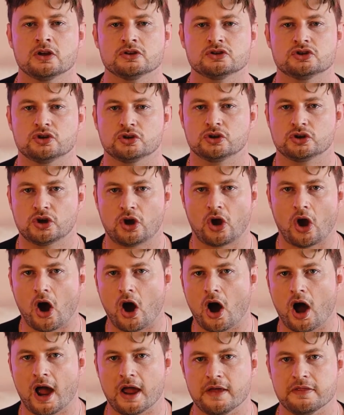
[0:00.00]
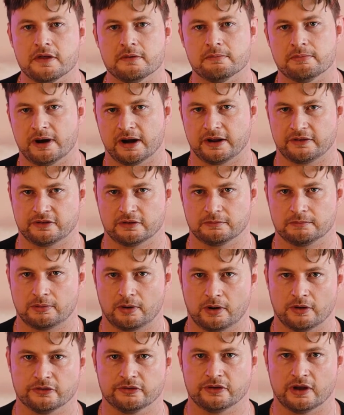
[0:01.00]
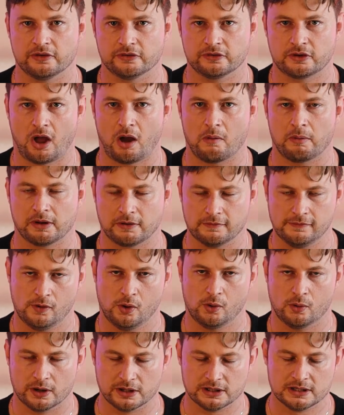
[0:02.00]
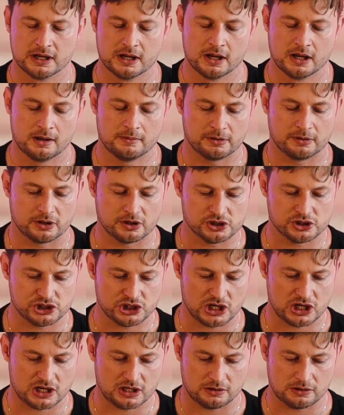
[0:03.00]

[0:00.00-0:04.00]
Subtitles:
to guide the Brexit process going forward, because